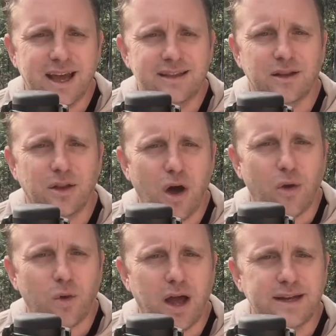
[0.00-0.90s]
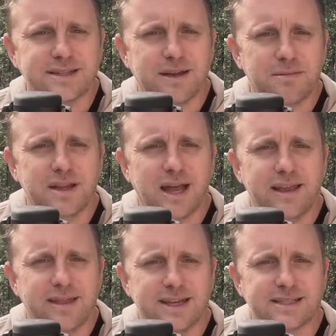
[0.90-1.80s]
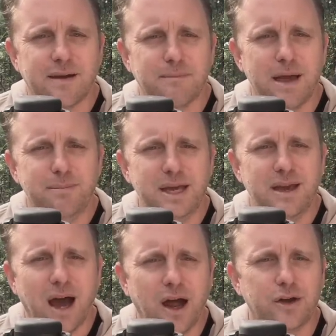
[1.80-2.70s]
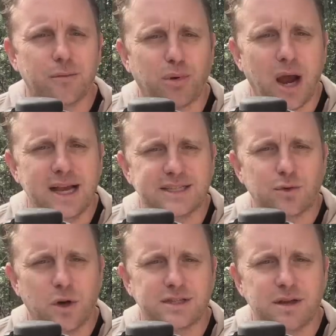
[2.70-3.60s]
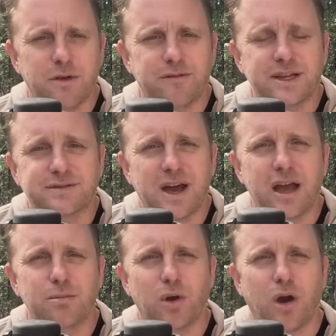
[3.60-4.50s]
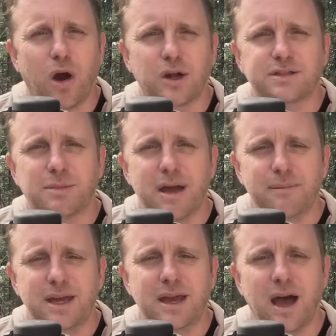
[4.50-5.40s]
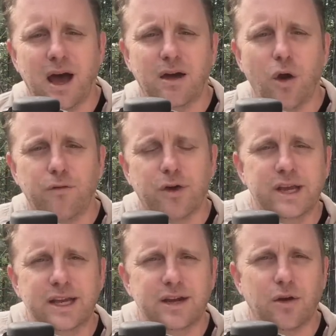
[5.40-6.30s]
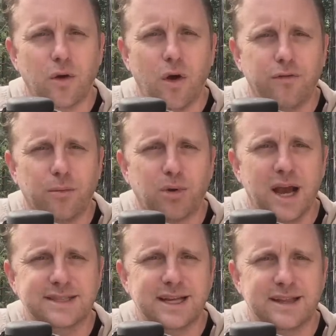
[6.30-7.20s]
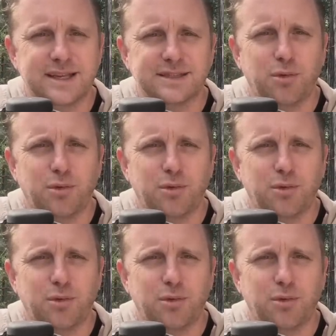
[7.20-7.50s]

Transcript: in the long run, something like this might be underpriced where some of his valuable cards might be uh, overheated or overpriced at this